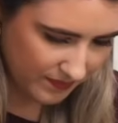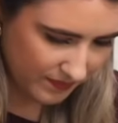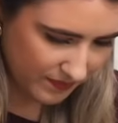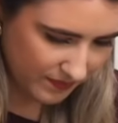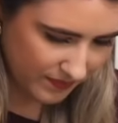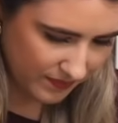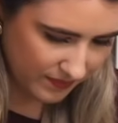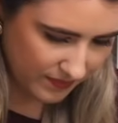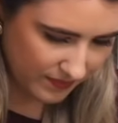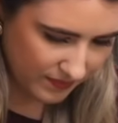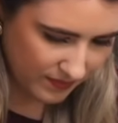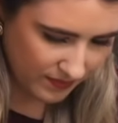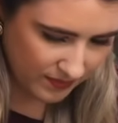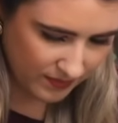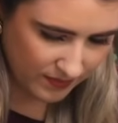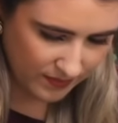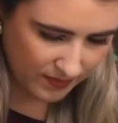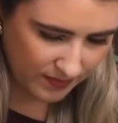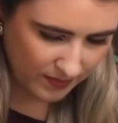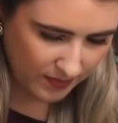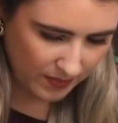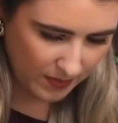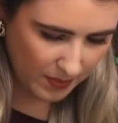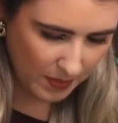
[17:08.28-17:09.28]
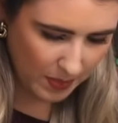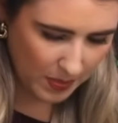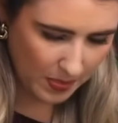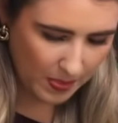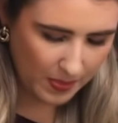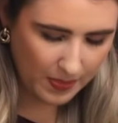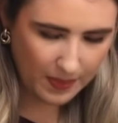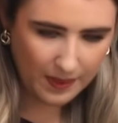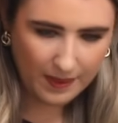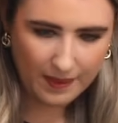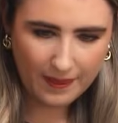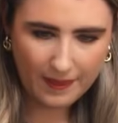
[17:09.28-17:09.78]

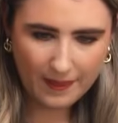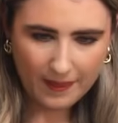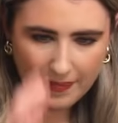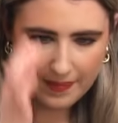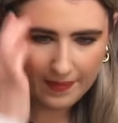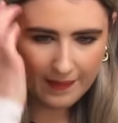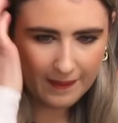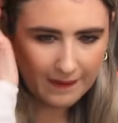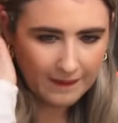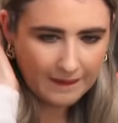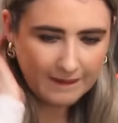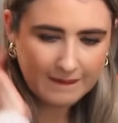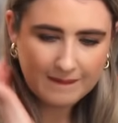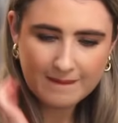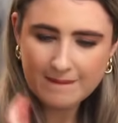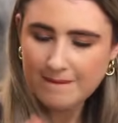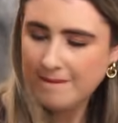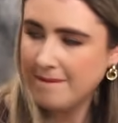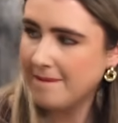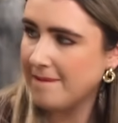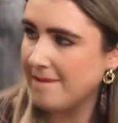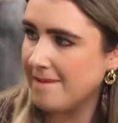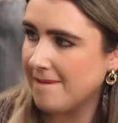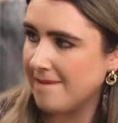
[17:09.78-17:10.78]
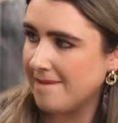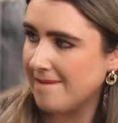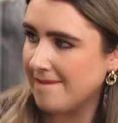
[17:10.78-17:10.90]
(silent)